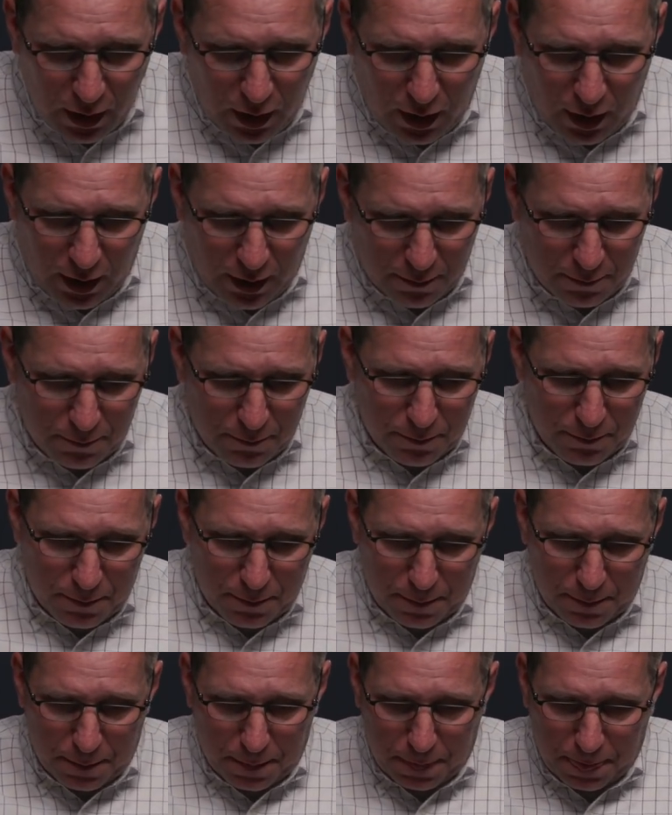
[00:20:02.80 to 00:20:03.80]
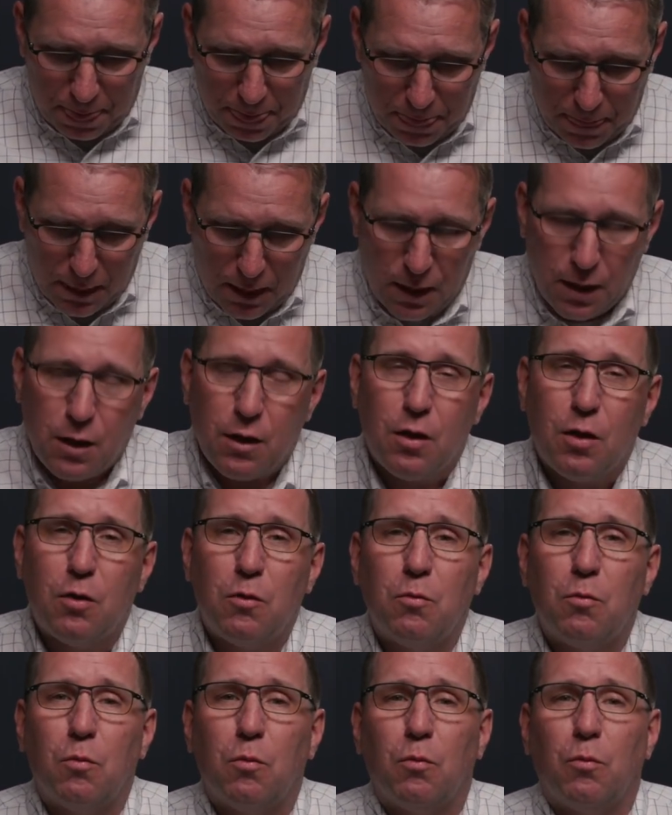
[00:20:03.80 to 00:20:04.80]
Um,
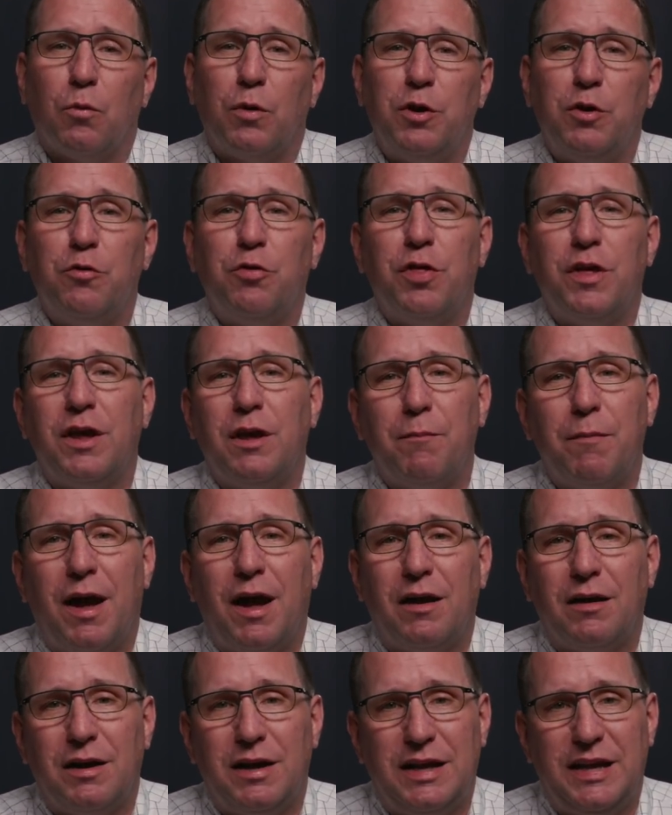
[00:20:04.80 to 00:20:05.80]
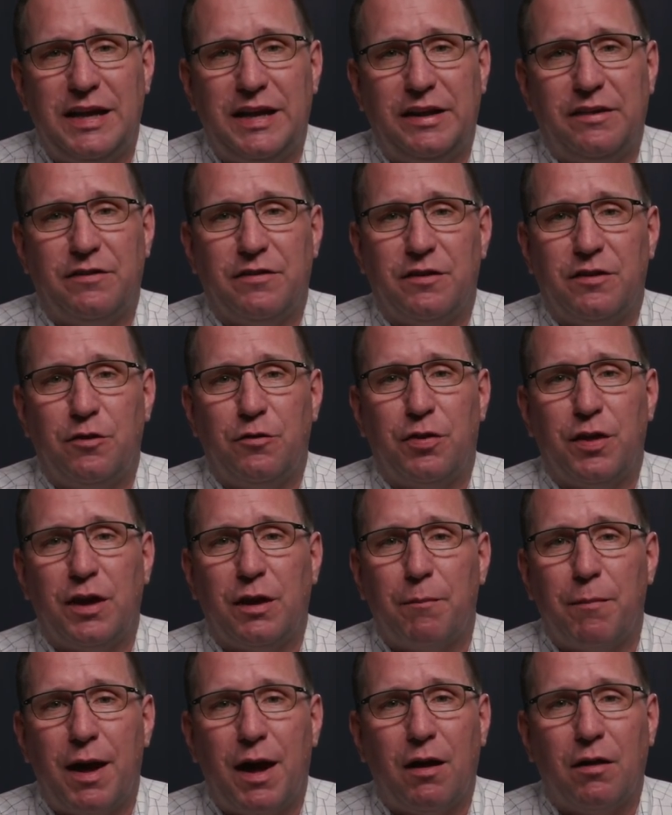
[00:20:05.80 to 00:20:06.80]
when you think about needs and you think
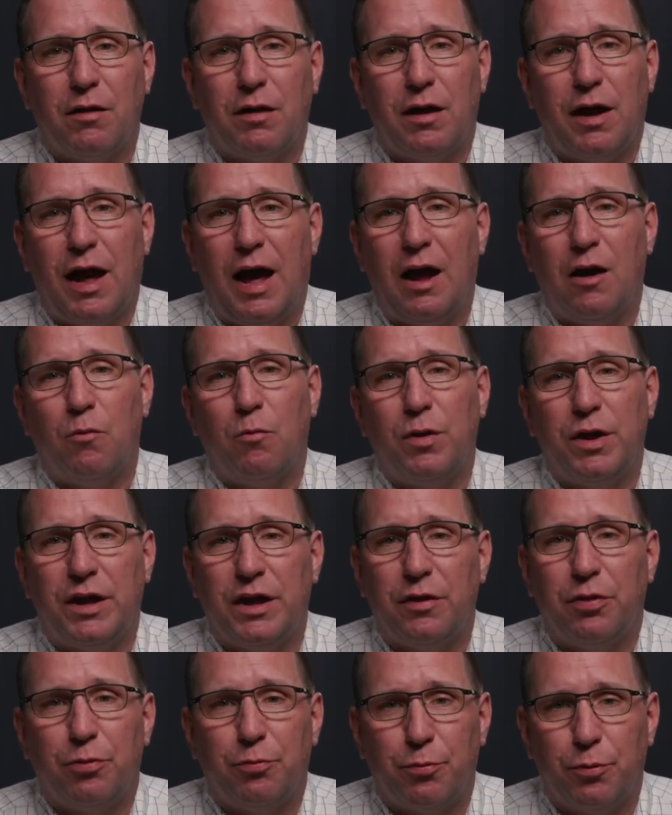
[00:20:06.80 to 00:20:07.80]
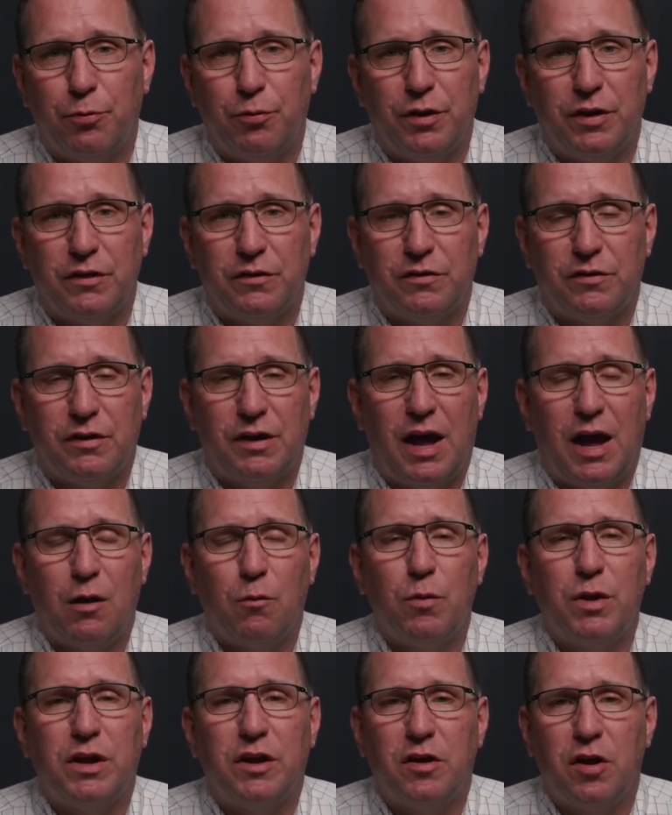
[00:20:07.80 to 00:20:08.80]
about how do we get through this and how do
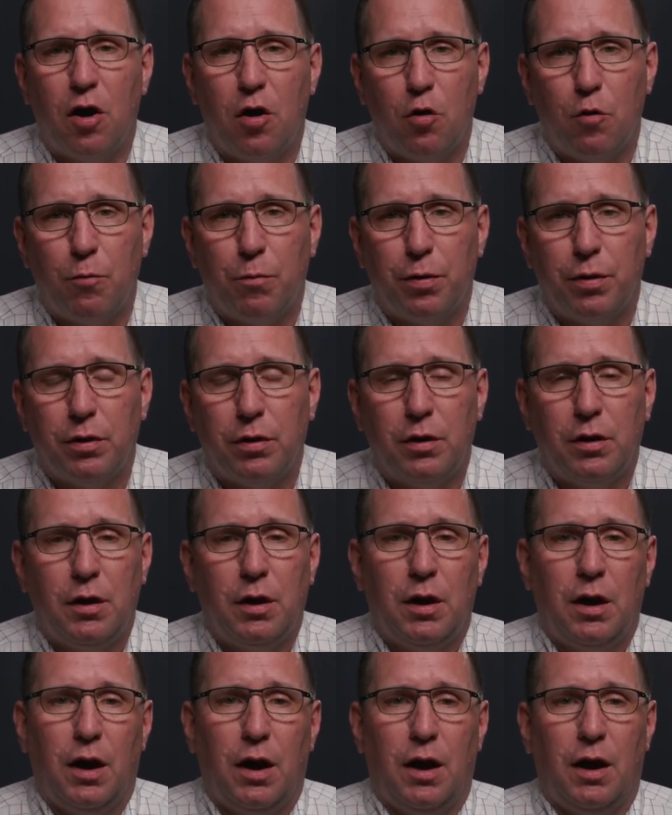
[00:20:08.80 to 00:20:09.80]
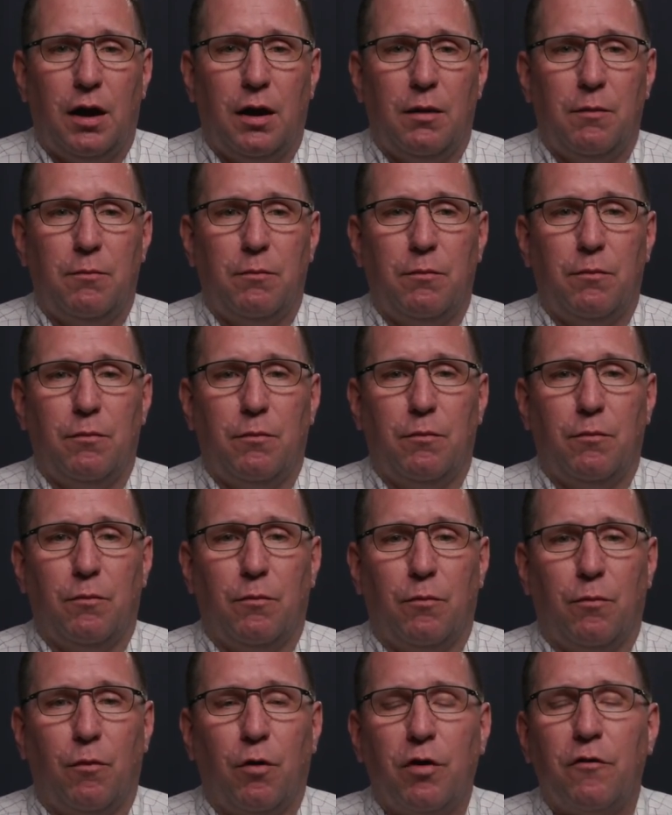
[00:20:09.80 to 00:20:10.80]
we cope, um,
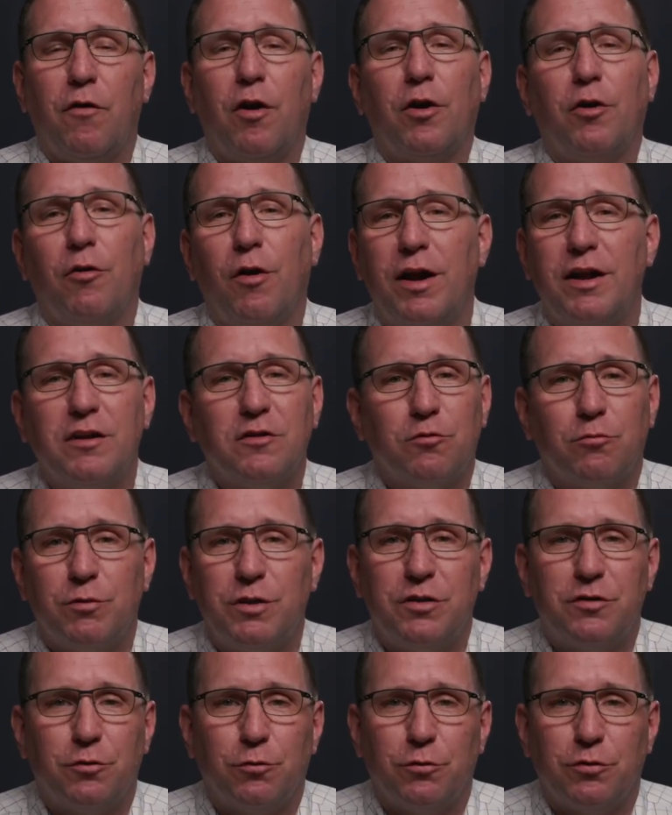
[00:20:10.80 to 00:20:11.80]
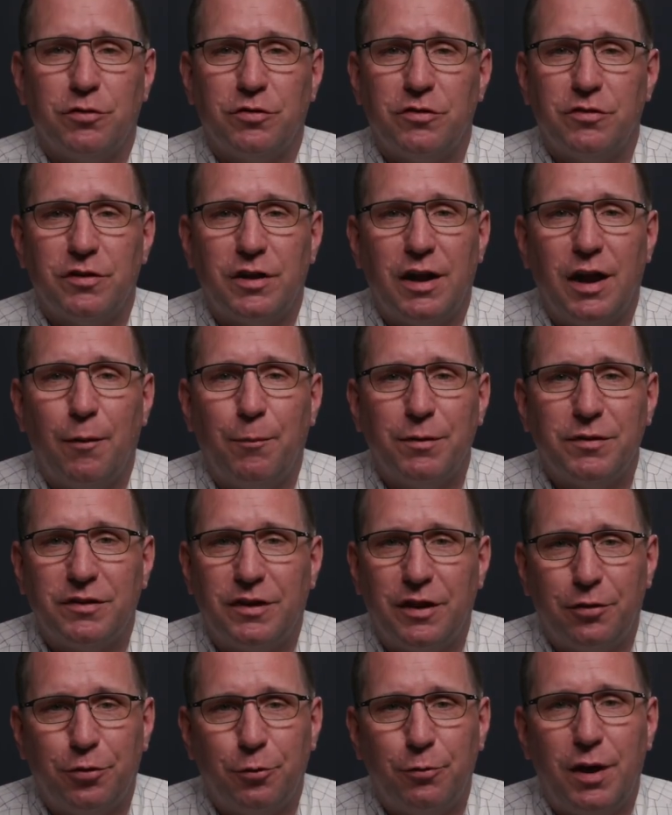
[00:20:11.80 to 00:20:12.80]
one of our greatest resources that help us
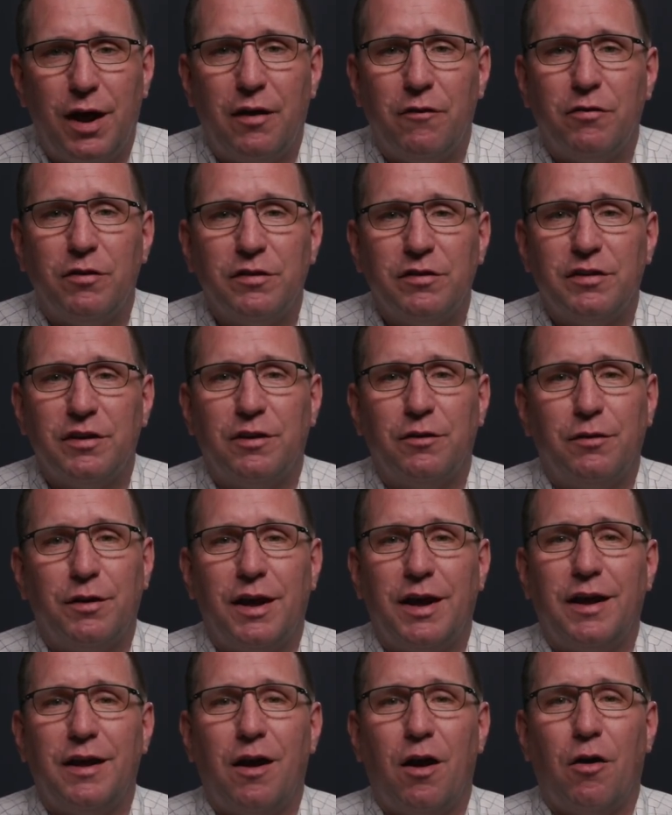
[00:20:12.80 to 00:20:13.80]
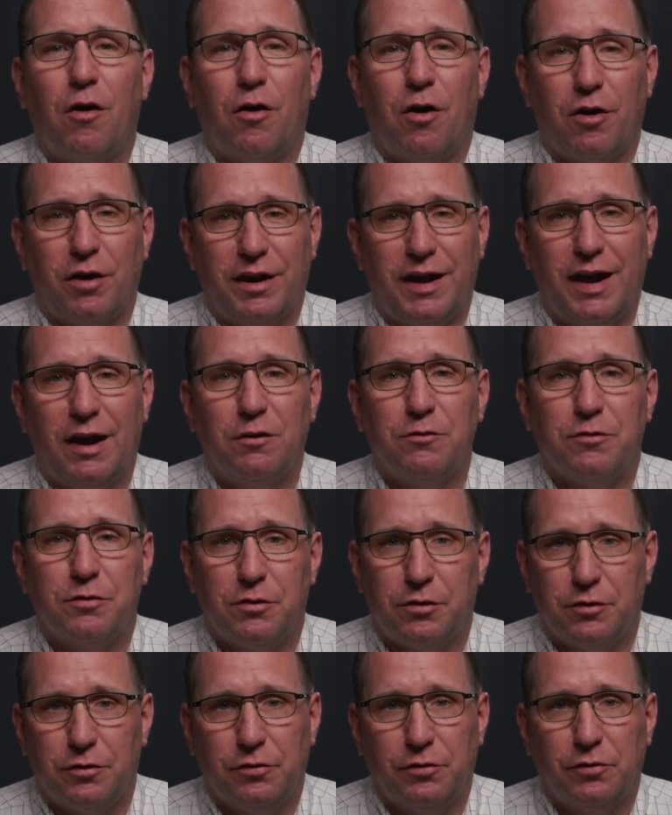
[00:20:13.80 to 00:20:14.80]
get through every single day are
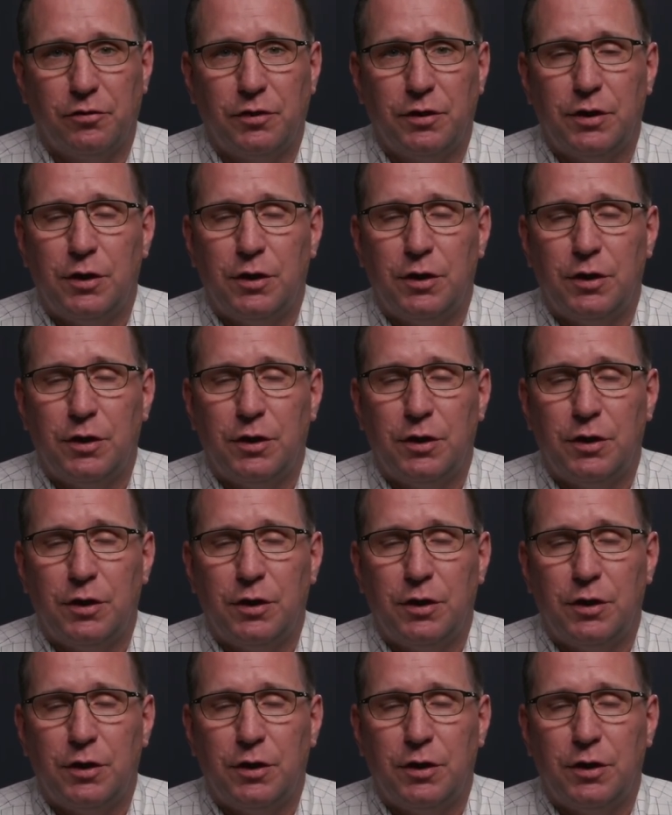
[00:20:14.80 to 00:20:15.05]
counselors.